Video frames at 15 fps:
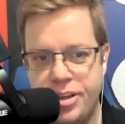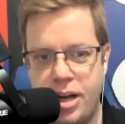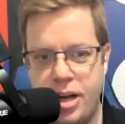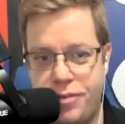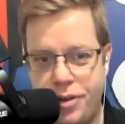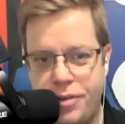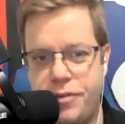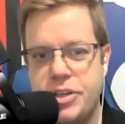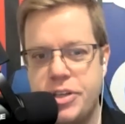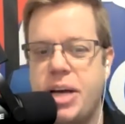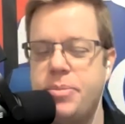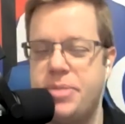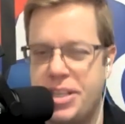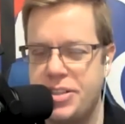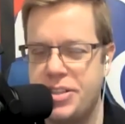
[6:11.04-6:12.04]
For the first
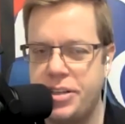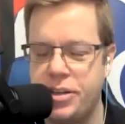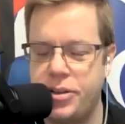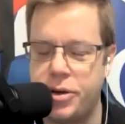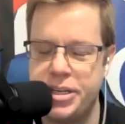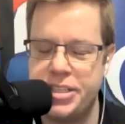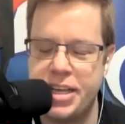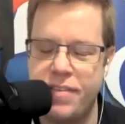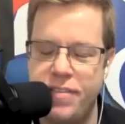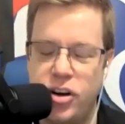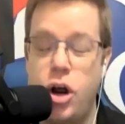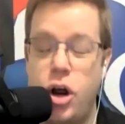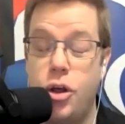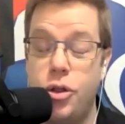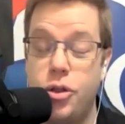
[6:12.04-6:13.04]
time since 1937,
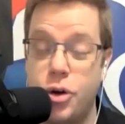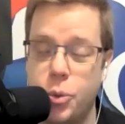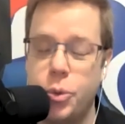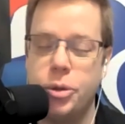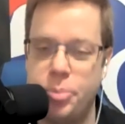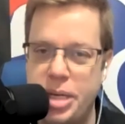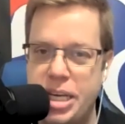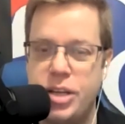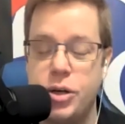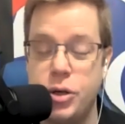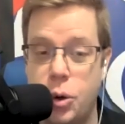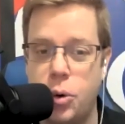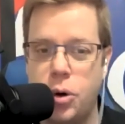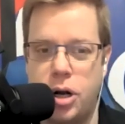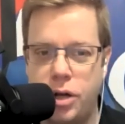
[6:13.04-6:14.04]
there will be
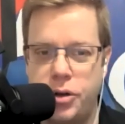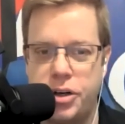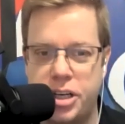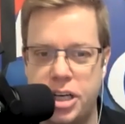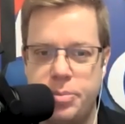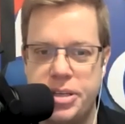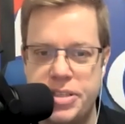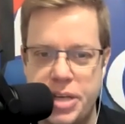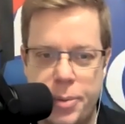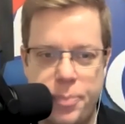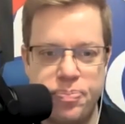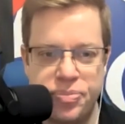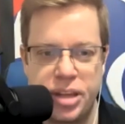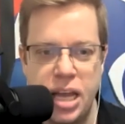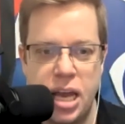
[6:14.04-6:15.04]
no Calder Cup this year.
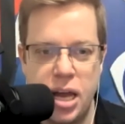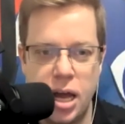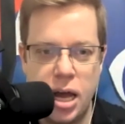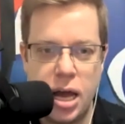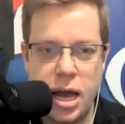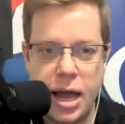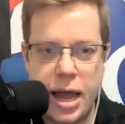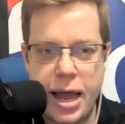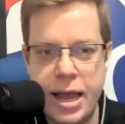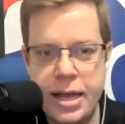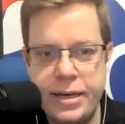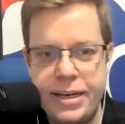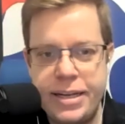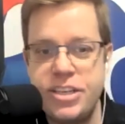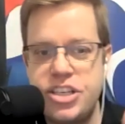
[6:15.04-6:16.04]

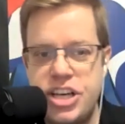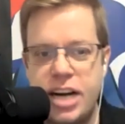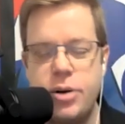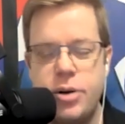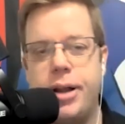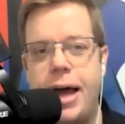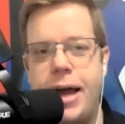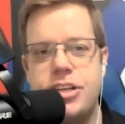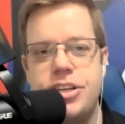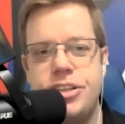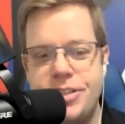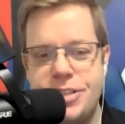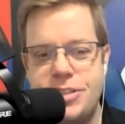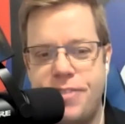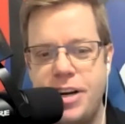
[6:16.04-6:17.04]
And in general, actually,
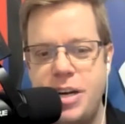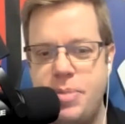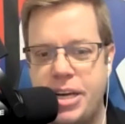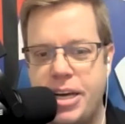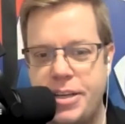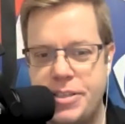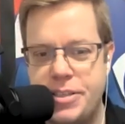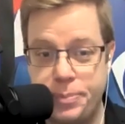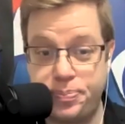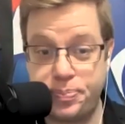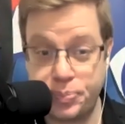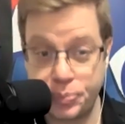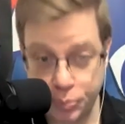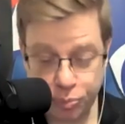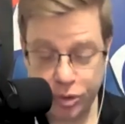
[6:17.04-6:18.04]
this is funny because
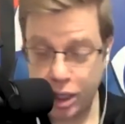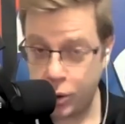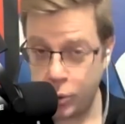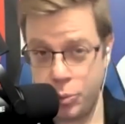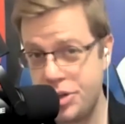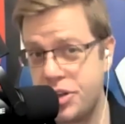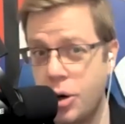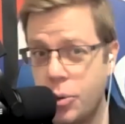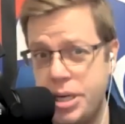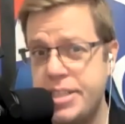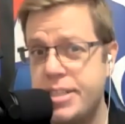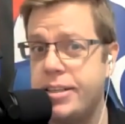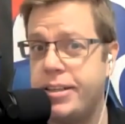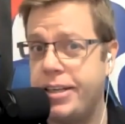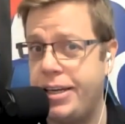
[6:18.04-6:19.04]
we saw
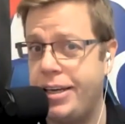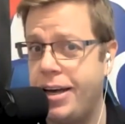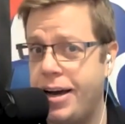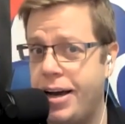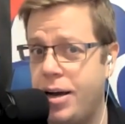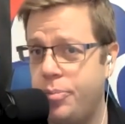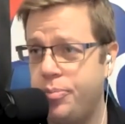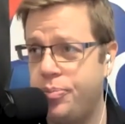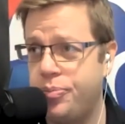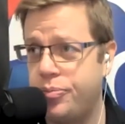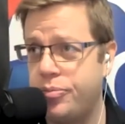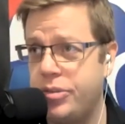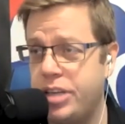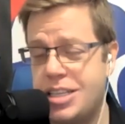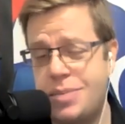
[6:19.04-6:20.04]
recently, Jesperi
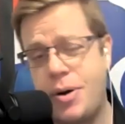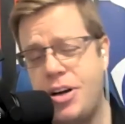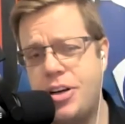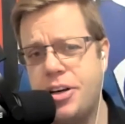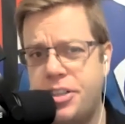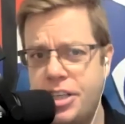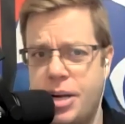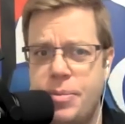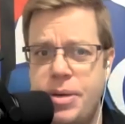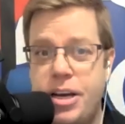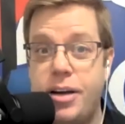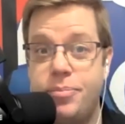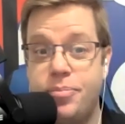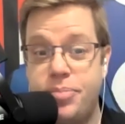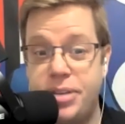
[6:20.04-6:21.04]
Kotkaniemi
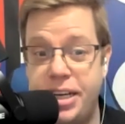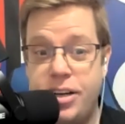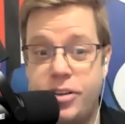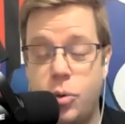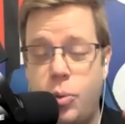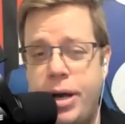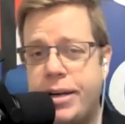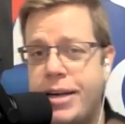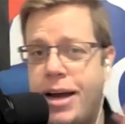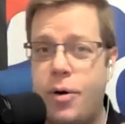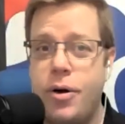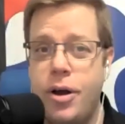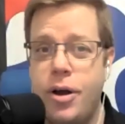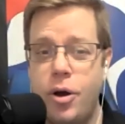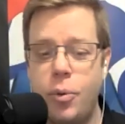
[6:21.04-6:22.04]
got played on the wing. Now,
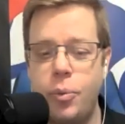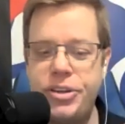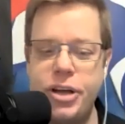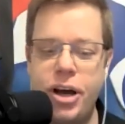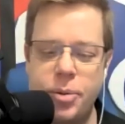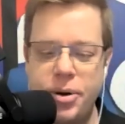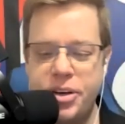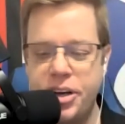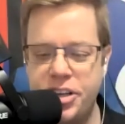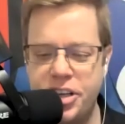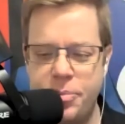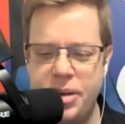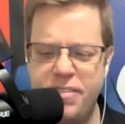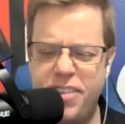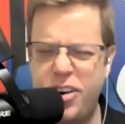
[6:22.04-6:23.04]
we talk about
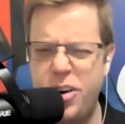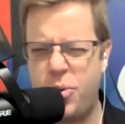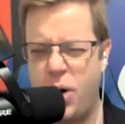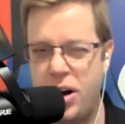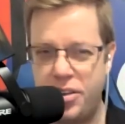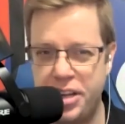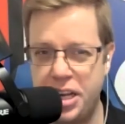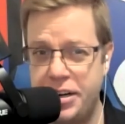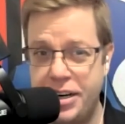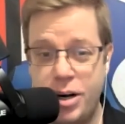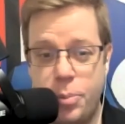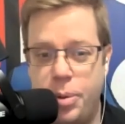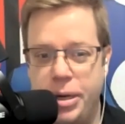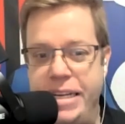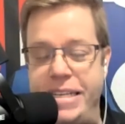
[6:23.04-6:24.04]
Kotkaniemi very rarely on here,
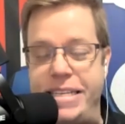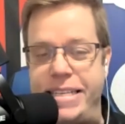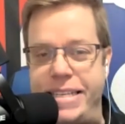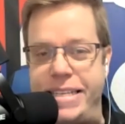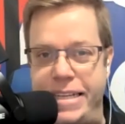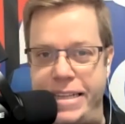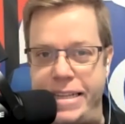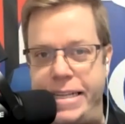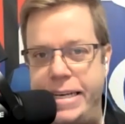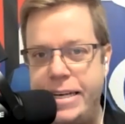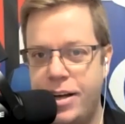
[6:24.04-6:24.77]
but he's still